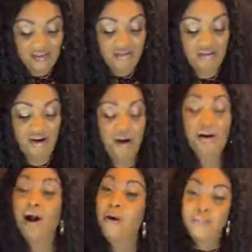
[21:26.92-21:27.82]
Wow.
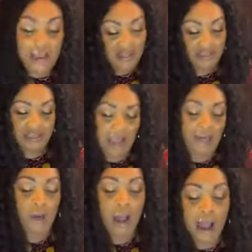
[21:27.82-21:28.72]
No comment.
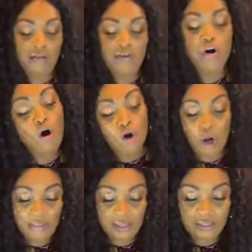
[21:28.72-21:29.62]
I don't have no
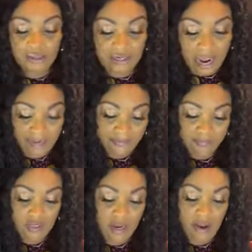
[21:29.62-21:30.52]
comment on that,
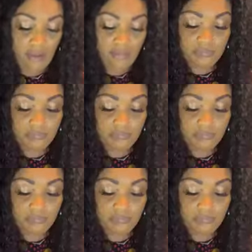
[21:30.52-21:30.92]
you know.